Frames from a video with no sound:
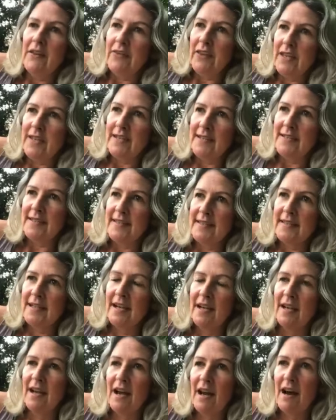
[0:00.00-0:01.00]
this
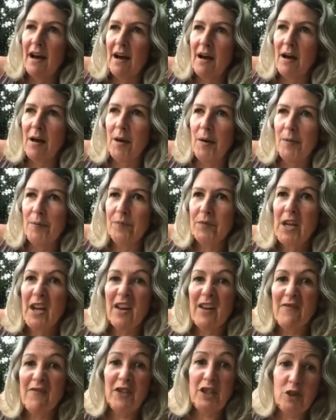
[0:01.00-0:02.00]

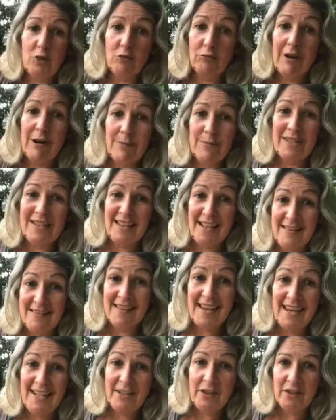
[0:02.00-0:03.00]
kind of visual
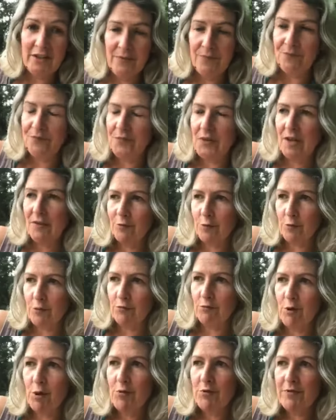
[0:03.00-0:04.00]
representation of all
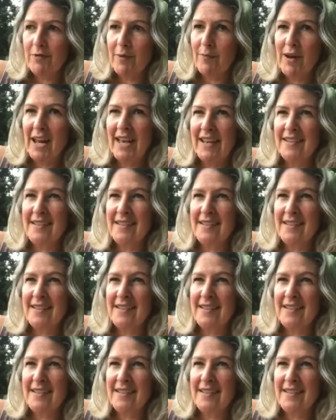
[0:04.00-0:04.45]
the roles we play,